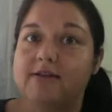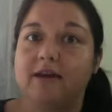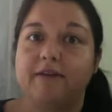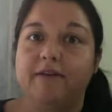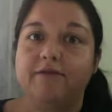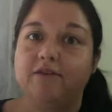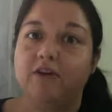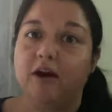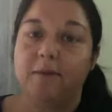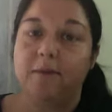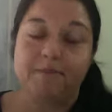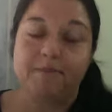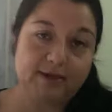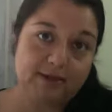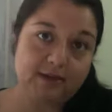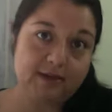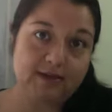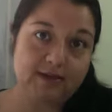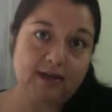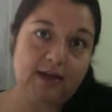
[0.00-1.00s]
I've taught
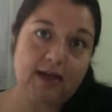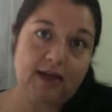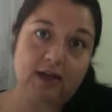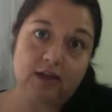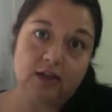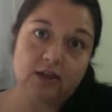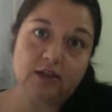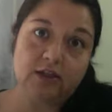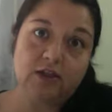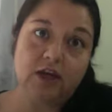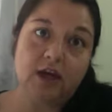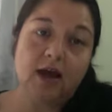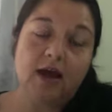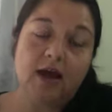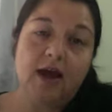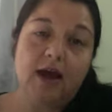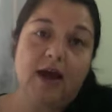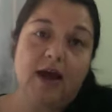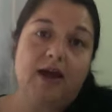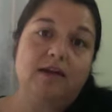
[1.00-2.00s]
business English
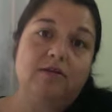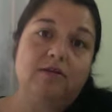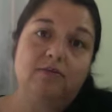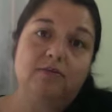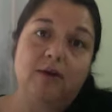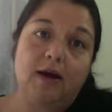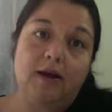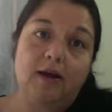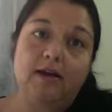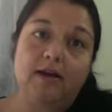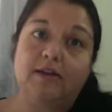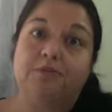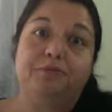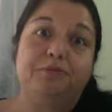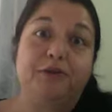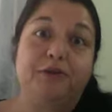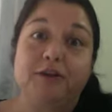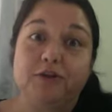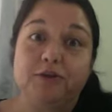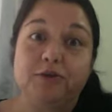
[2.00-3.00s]
as well as
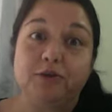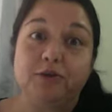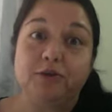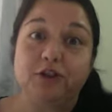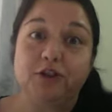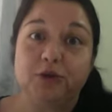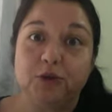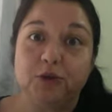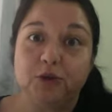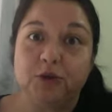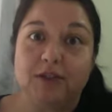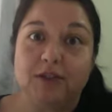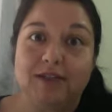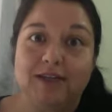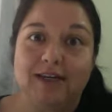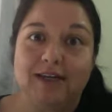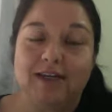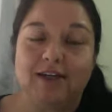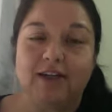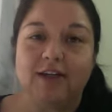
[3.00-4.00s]
preschool children's
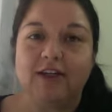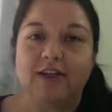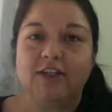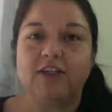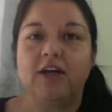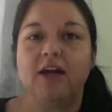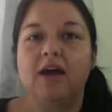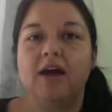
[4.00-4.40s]
English.